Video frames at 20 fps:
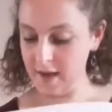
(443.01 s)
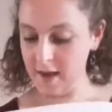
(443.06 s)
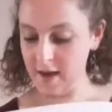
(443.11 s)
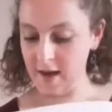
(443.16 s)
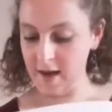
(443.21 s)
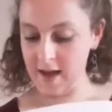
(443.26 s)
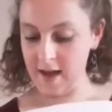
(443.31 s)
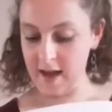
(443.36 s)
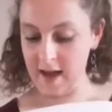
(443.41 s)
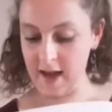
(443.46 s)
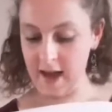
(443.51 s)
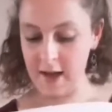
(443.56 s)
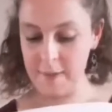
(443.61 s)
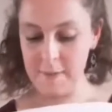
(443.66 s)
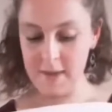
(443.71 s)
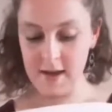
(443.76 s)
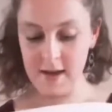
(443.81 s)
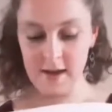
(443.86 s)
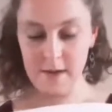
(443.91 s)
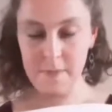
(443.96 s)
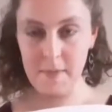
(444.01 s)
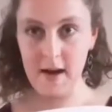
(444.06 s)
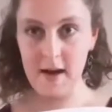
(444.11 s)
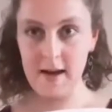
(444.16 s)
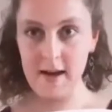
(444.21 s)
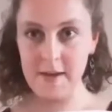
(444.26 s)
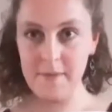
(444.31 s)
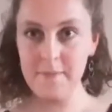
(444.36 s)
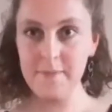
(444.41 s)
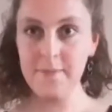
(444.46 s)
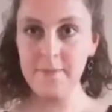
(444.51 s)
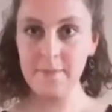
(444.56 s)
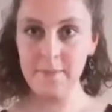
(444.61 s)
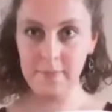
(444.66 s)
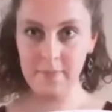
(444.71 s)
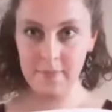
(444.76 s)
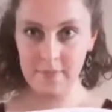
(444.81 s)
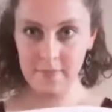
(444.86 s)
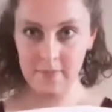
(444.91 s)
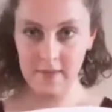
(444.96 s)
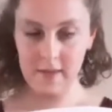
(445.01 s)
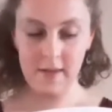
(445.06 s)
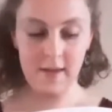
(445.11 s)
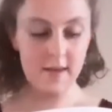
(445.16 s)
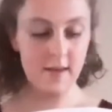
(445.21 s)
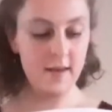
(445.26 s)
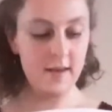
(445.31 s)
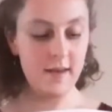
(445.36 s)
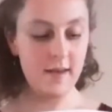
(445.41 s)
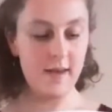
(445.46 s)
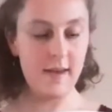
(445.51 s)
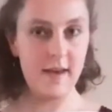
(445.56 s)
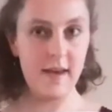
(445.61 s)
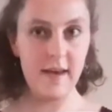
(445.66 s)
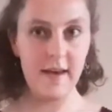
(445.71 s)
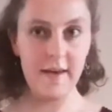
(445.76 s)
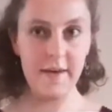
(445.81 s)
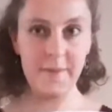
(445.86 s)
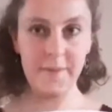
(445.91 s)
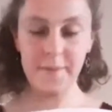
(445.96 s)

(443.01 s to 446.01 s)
I am in my year.